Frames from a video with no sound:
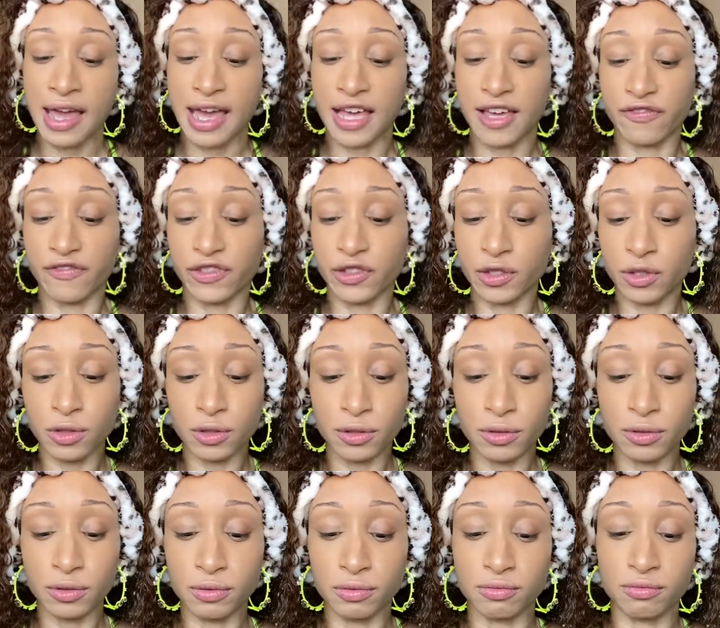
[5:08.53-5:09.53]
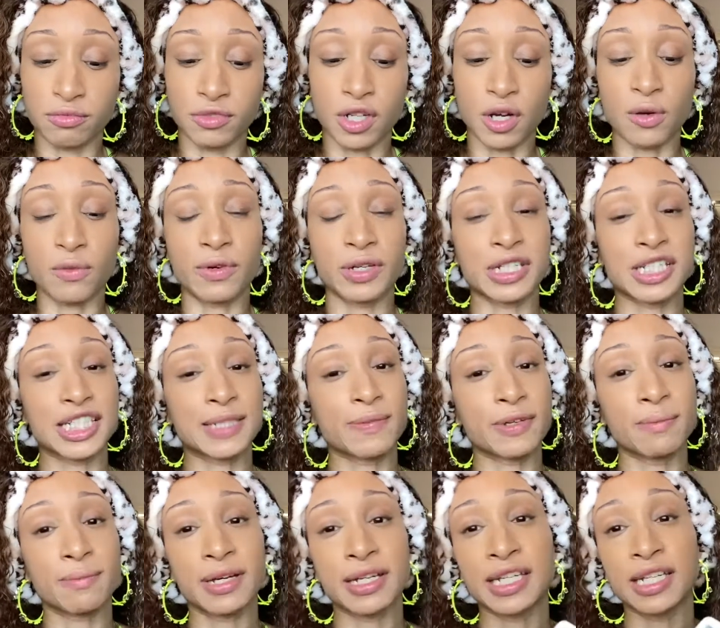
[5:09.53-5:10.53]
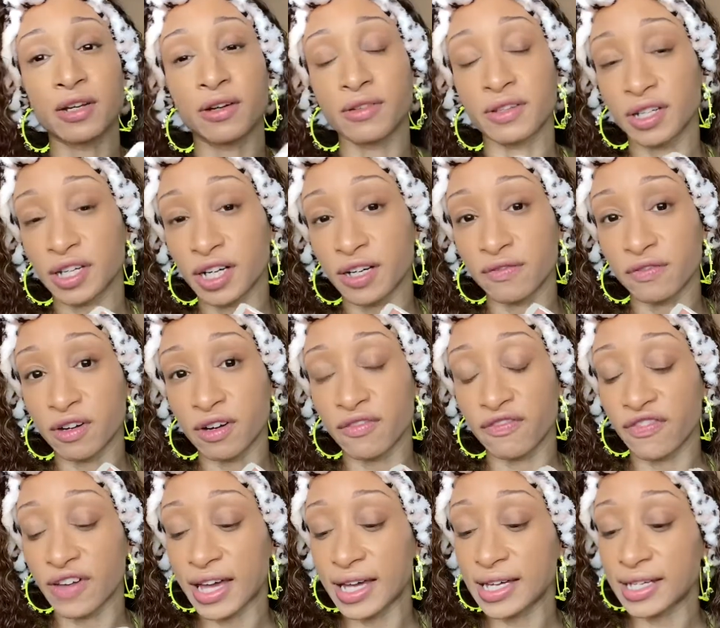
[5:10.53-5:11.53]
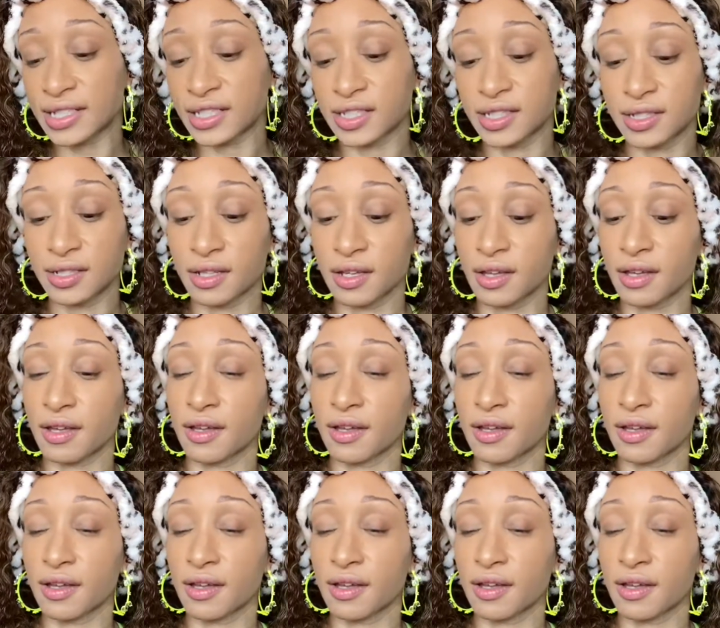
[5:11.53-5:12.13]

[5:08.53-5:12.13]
if you don't want to spend money on the cover effects,